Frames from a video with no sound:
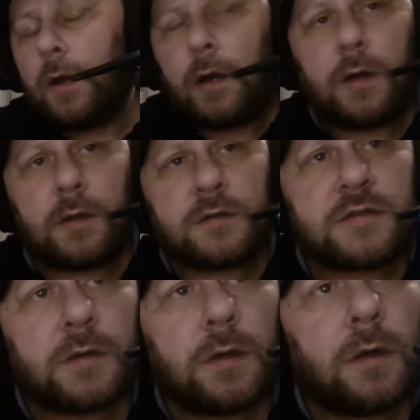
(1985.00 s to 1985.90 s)

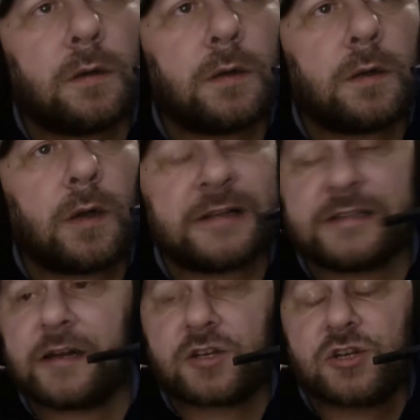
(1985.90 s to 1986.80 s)
and I
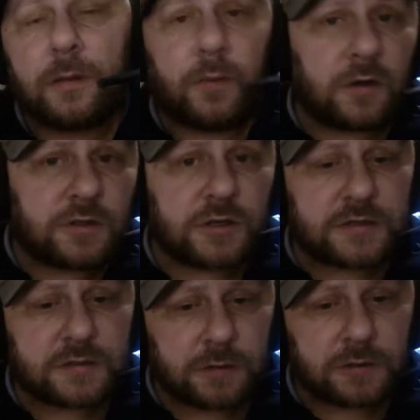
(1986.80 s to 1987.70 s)
did actually
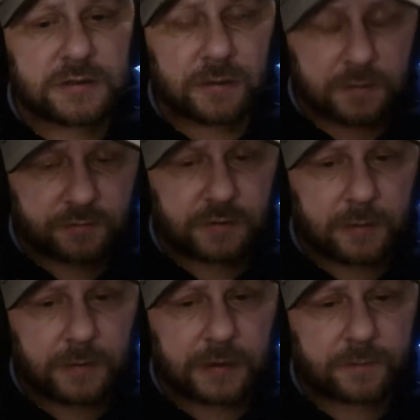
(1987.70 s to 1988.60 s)
apologise to her. So that's really
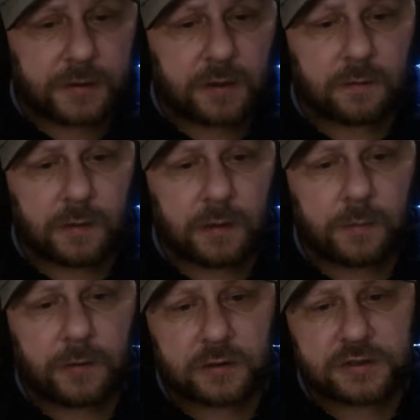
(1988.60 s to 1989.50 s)
bad of me. I
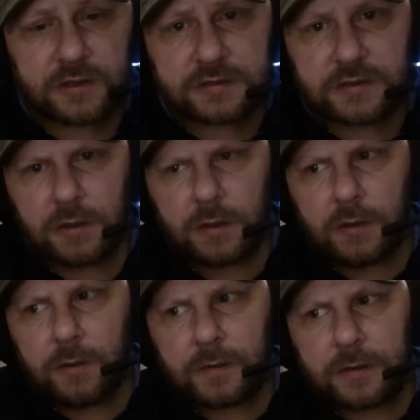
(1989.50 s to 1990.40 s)
apologise,
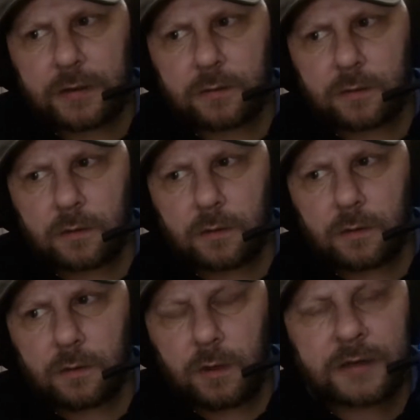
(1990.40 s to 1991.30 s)
but then
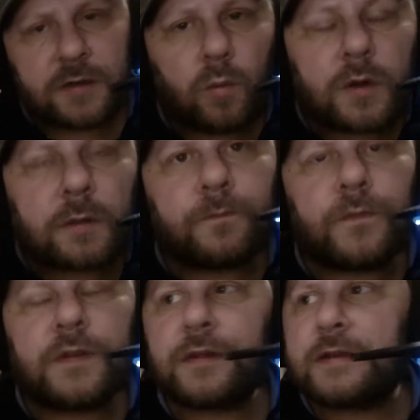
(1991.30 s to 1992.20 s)
I don't want to.
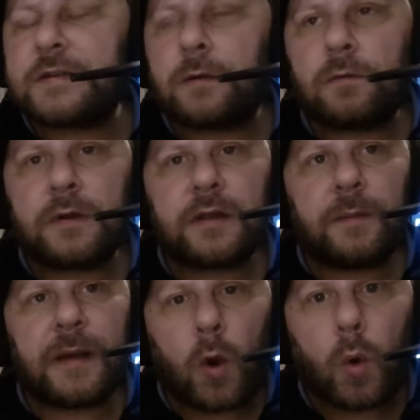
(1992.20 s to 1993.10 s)
The thing is, I don't want to think
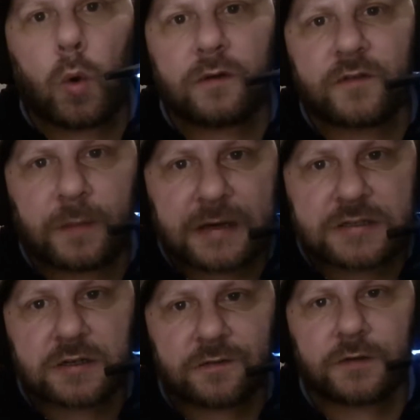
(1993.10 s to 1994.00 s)
about all of the bad
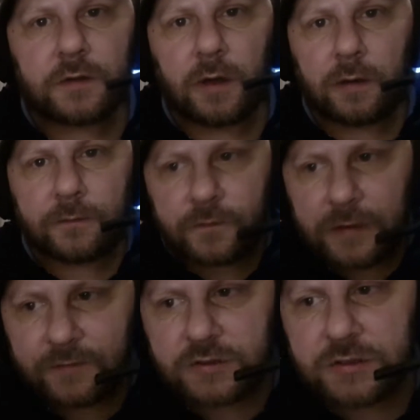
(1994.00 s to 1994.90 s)
stuff that I've
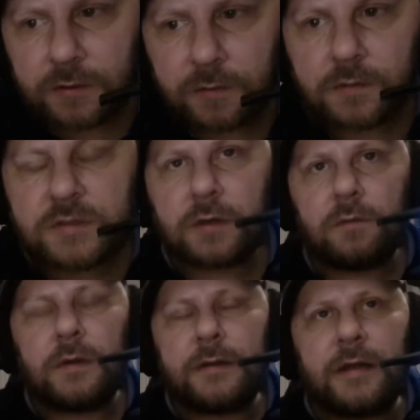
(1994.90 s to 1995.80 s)
ever done.
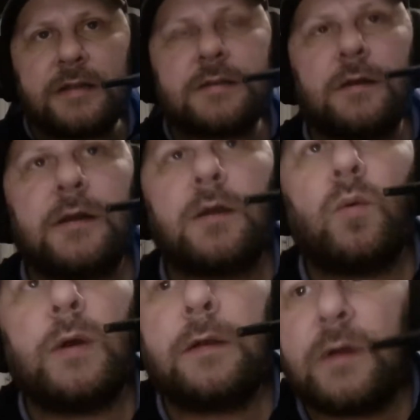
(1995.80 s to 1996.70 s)
So it's like
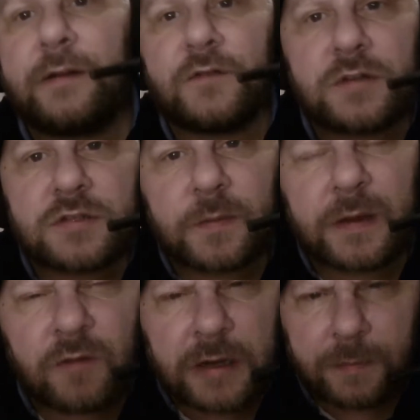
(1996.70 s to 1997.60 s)
when I've done
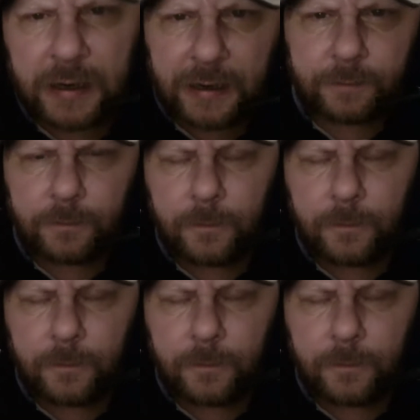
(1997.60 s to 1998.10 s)
something really bad,